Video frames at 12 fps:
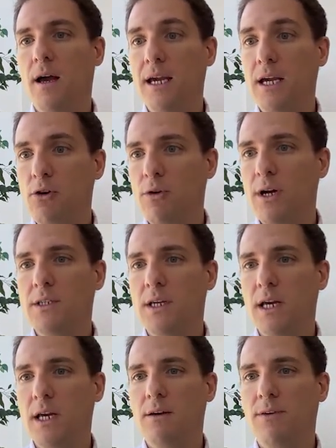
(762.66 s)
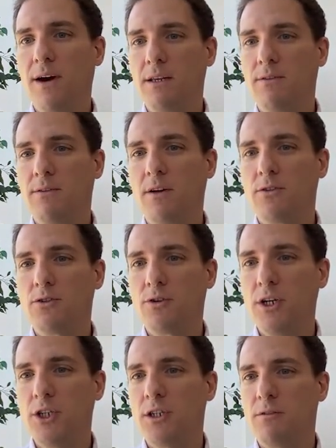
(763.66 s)
increase in the effective
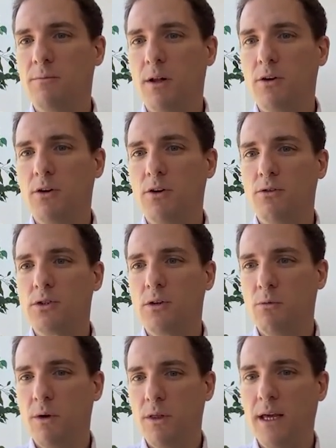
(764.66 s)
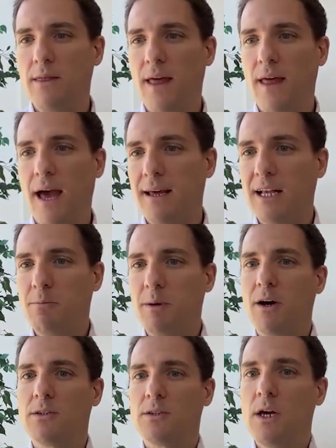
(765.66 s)
concentration of molecules within that. And that's
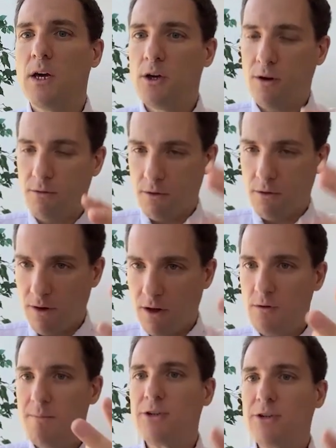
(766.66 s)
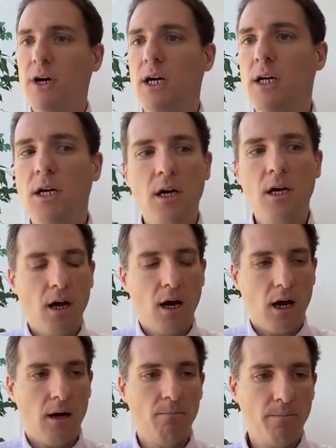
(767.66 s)
because you have volumetric
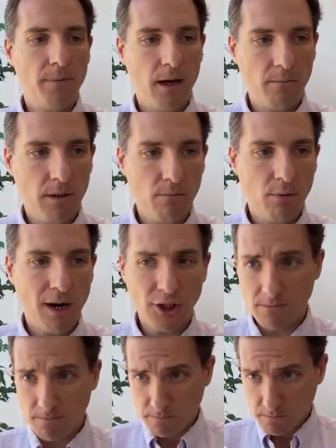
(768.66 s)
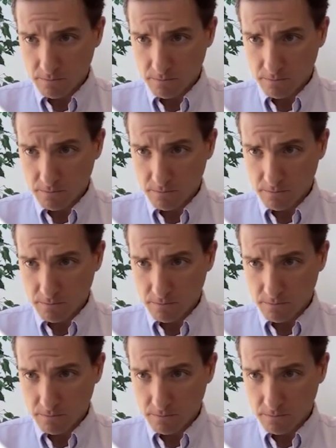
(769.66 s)
compression.